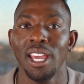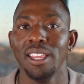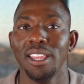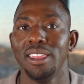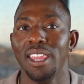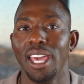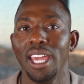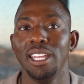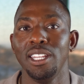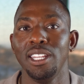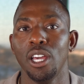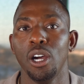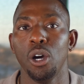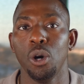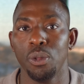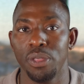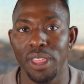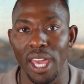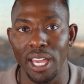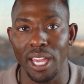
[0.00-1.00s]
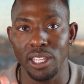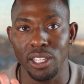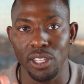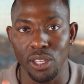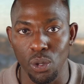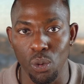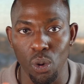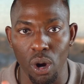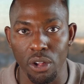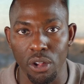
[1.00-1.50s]
they know that
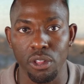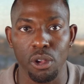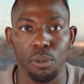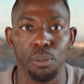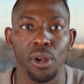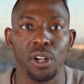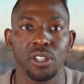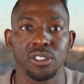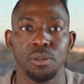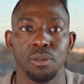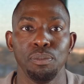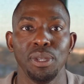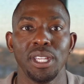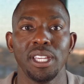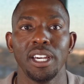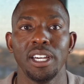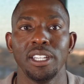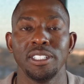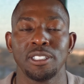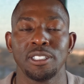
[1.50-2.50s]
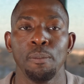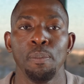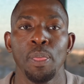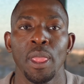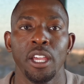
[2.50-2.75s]
you are their person because